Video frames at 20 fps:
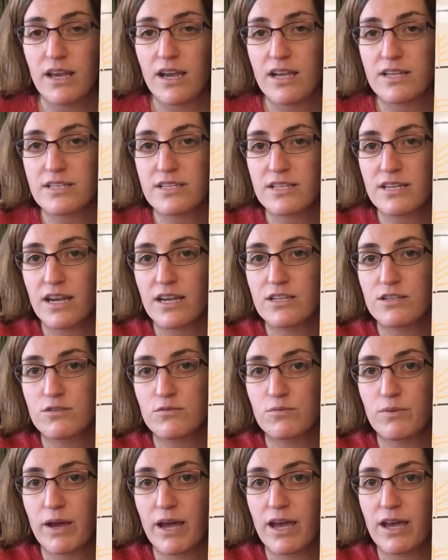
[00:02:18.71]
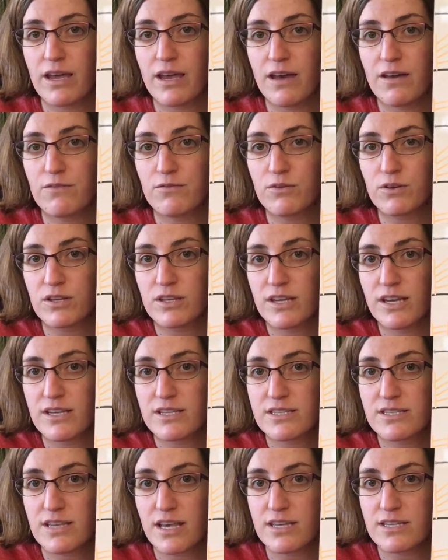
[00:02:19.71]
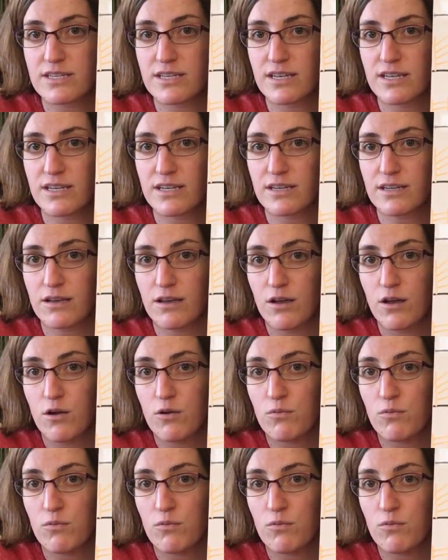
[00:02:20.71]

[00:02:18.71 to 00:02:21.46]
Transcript: It's a nice way of really assessing